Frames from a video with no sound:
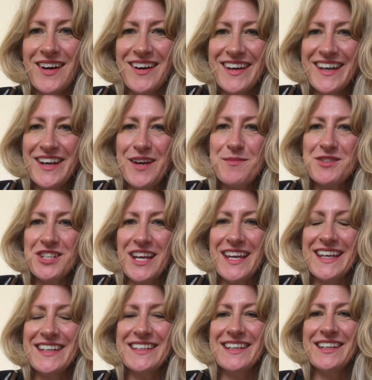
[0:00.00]
Hi, I'm
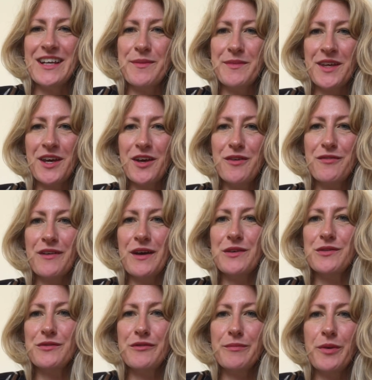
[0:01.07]
Jane and I'm the
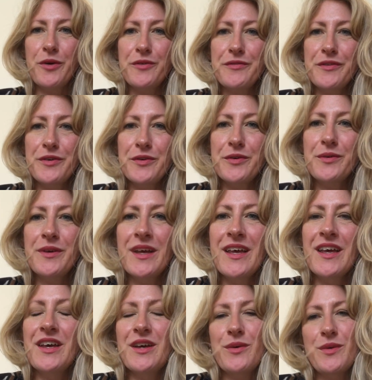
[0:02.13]
co-founder of Podville,
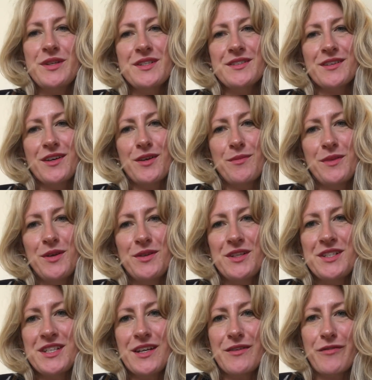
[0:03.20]
which is a
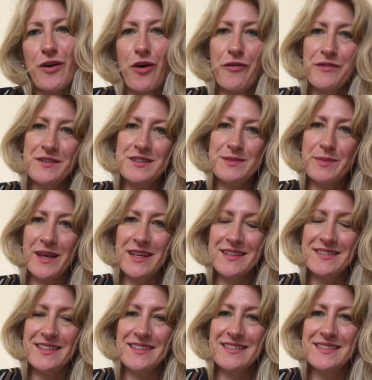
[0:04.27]
community of office
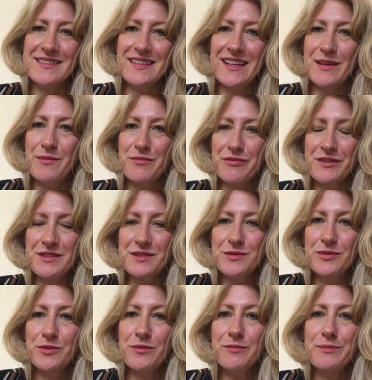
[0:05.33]
spaces in
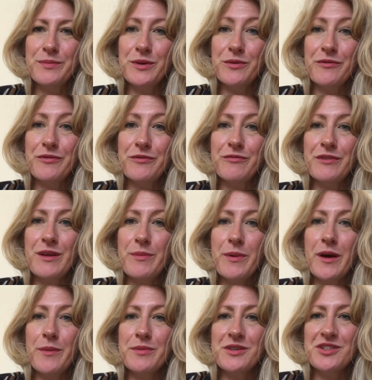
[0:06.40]
Bristol built from
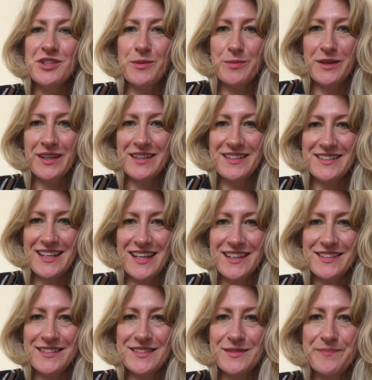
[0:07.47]
repurposed shipping
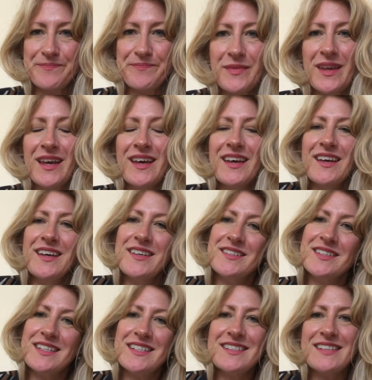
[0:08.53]
containers.
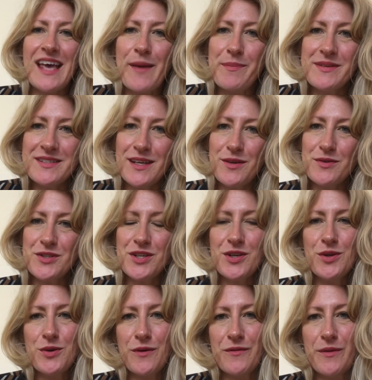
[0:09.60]
So this is episode
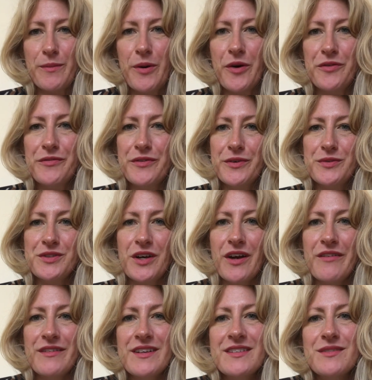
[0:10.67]
2 of the Podville
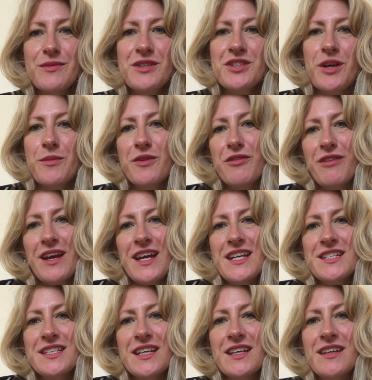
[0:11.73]
Diaries, which I'm
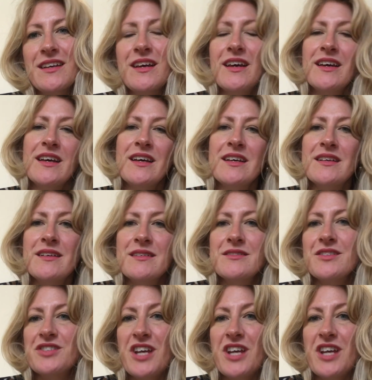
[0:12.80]
creating to